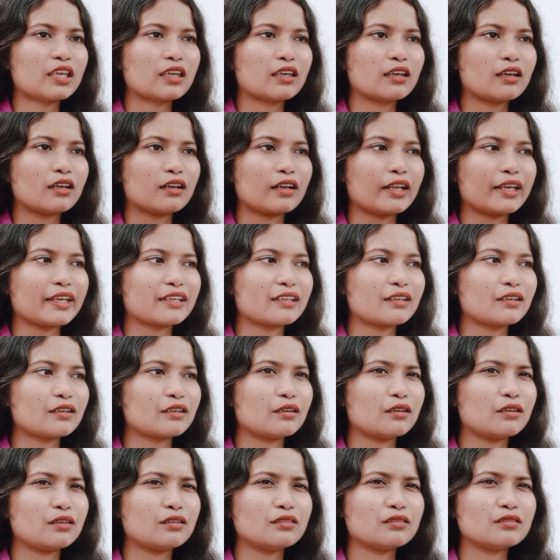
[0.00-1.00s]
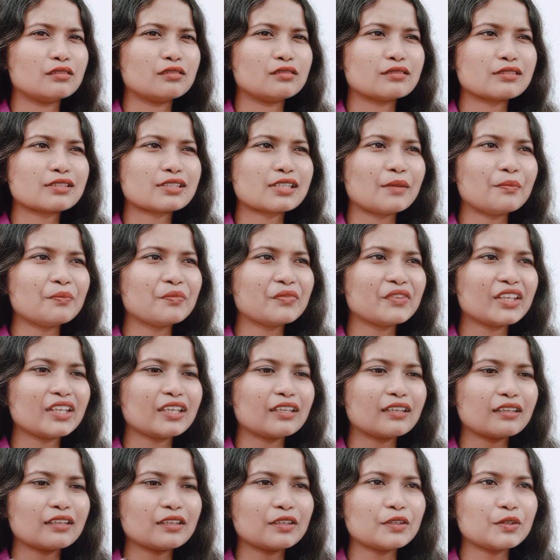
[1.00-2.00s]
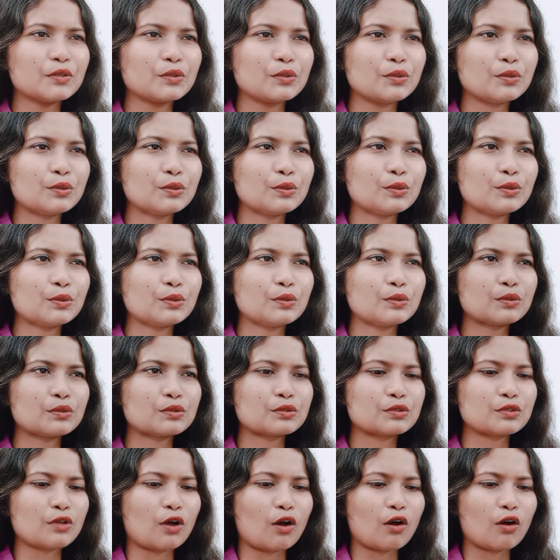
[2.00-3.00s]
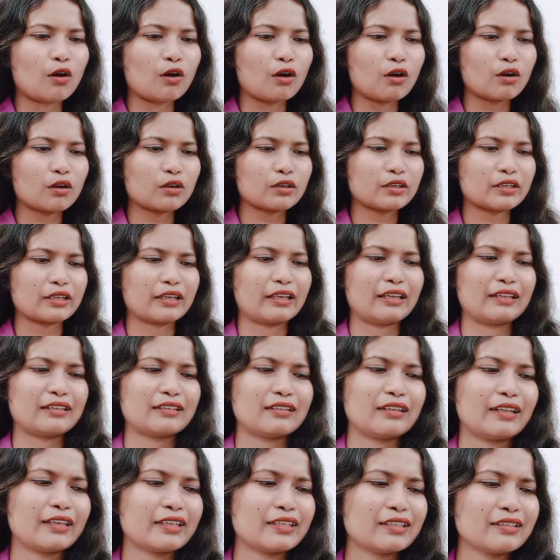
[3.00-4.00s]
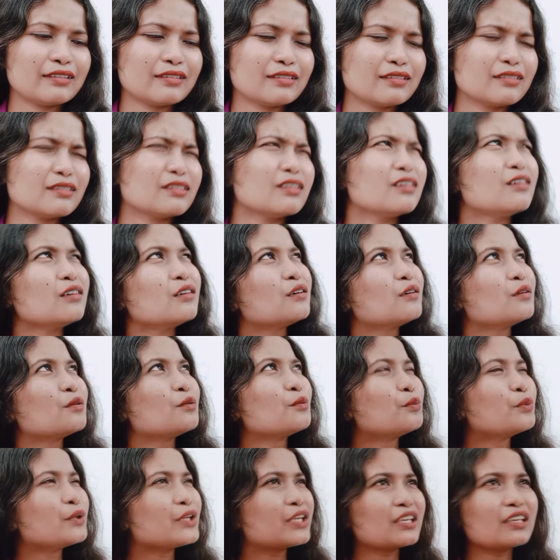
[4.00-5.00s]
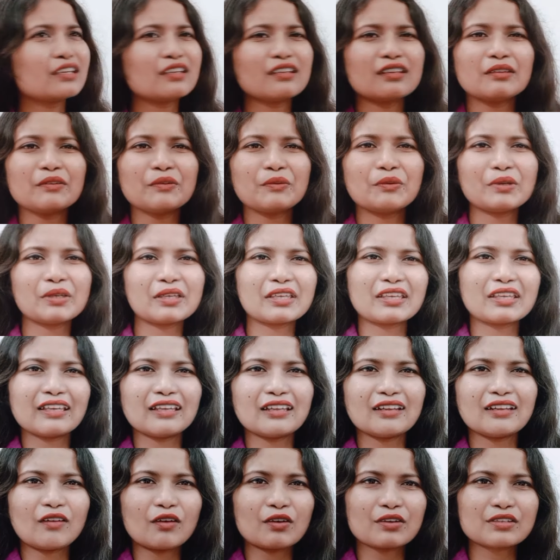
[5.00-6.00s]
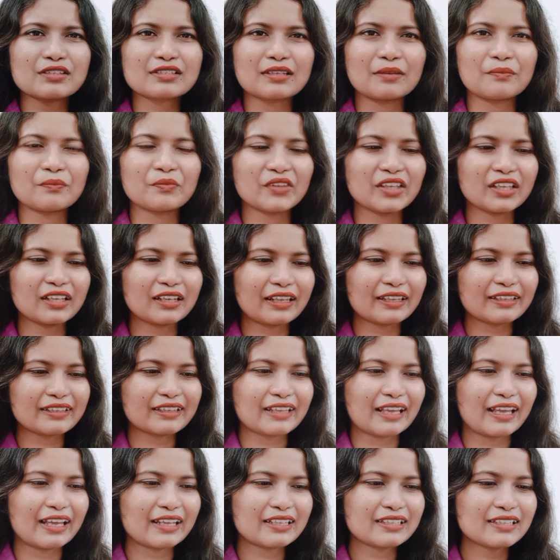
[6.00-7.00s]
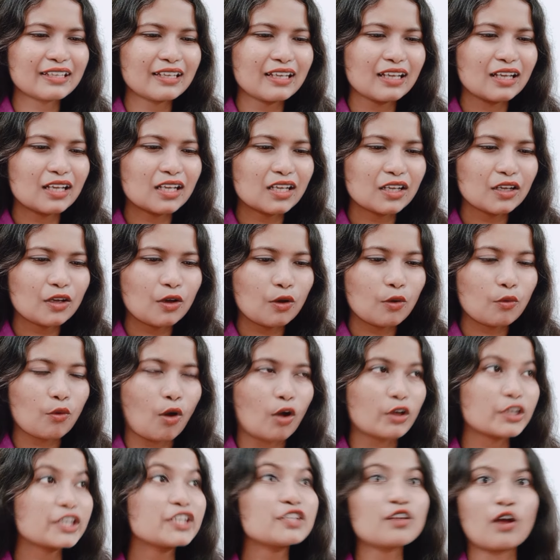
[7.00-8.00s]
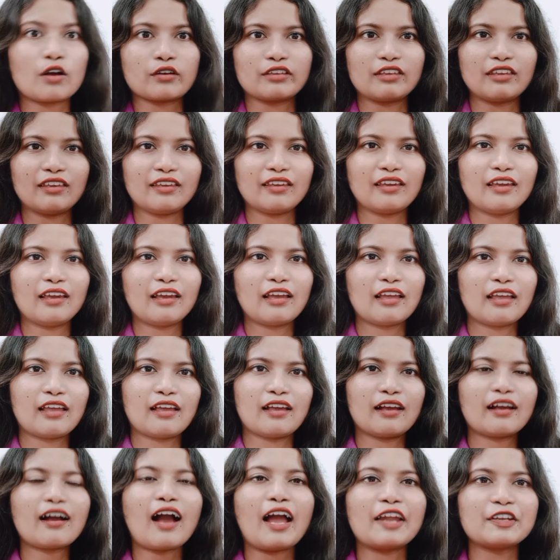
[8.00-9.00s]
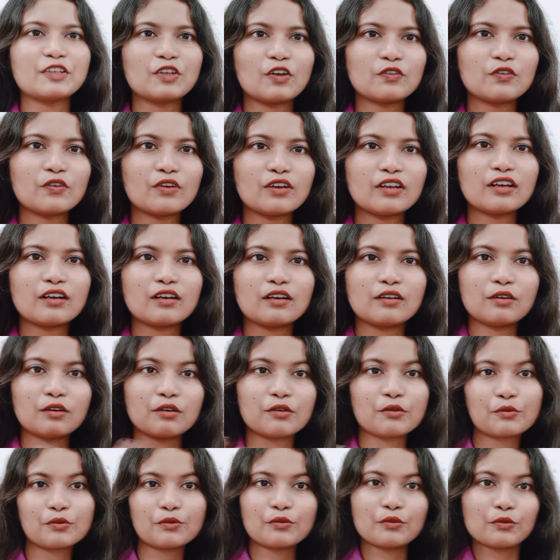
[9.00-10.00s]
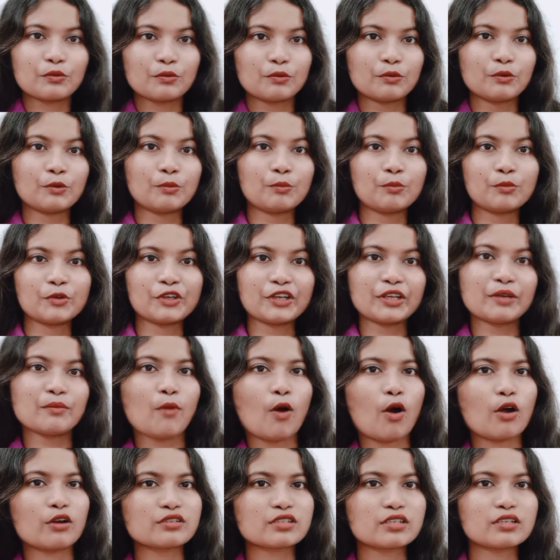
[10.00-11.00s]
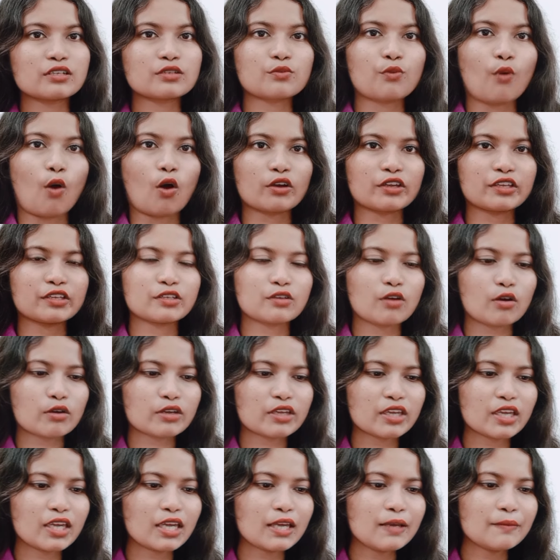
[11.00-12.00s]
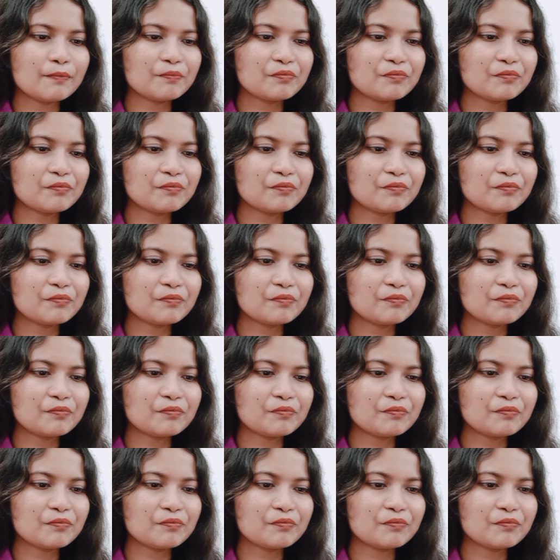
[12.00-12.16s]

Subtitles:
like something you talk and like wiki or something like that, walkie talkie kind of a remodeled walkie talkie,